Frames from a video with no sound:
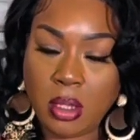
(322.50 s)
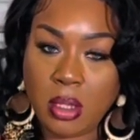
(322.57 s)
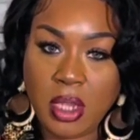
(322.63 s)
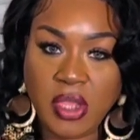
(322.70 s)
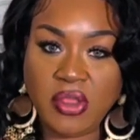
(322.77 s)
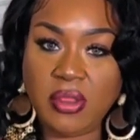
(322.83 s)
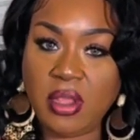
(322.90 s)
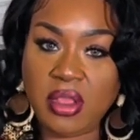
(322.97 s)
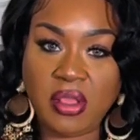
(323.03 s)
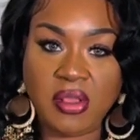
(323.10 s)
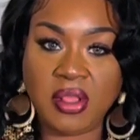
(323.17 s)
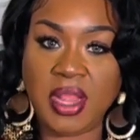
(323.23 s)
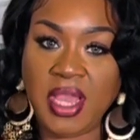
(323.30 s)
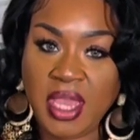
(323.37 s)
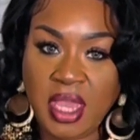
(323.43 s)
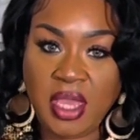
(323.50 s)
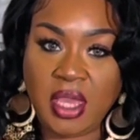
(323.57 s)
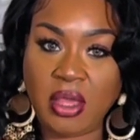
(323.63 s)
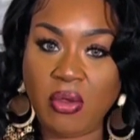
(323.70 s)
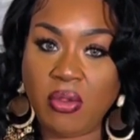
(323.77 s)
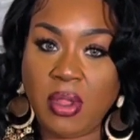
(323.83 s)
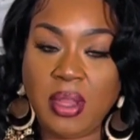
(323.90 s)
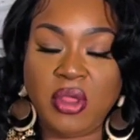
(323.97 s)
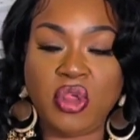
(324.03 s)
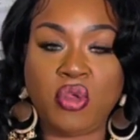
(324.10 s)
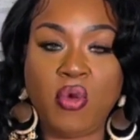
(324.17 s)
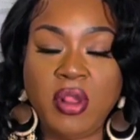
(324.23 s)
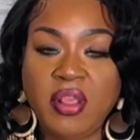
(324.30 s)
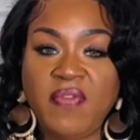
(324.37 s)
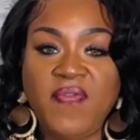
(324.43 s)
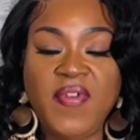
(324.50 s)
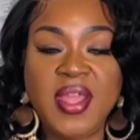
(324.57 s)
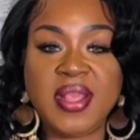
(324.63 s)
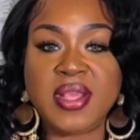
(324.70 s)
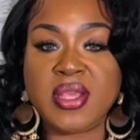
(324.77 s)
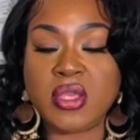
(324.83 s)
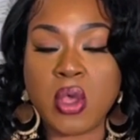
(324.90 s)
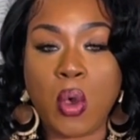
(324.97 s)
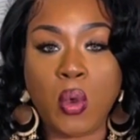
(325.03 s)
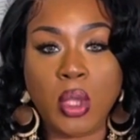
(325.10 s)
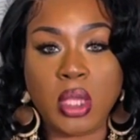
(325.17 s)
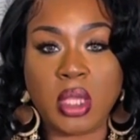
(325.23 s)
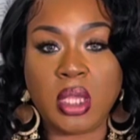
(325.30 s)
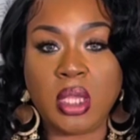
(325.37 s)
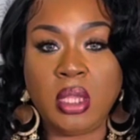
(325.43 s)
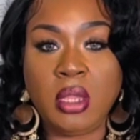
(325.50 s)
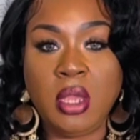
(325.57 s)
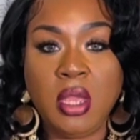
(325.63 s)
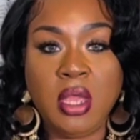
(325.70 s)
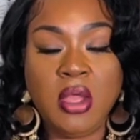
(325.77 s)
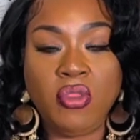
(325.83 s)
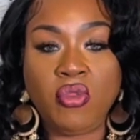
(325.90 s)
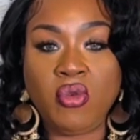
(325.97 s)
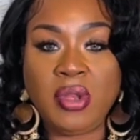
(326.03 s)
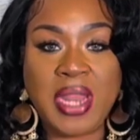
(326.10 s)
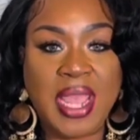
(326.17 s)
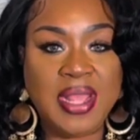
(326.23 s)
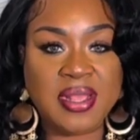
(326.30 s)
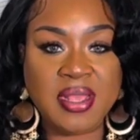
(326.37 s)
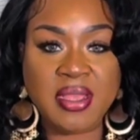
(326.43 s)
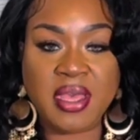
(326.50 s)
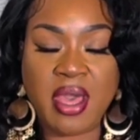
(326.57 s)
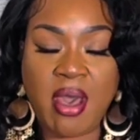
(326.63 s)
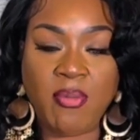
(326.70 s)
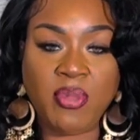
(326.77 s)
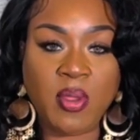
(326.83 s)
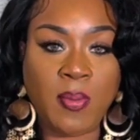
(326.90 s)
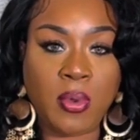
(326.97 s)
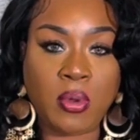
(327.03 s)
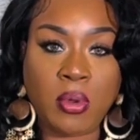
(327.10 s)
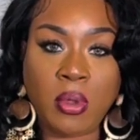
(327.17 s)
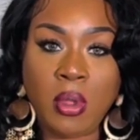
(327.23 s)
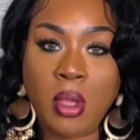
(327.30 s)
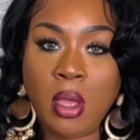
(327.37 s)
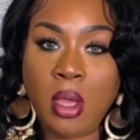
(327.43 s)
isn't this just stinking cute? And the shorts fit so good. They're nice and comfortable.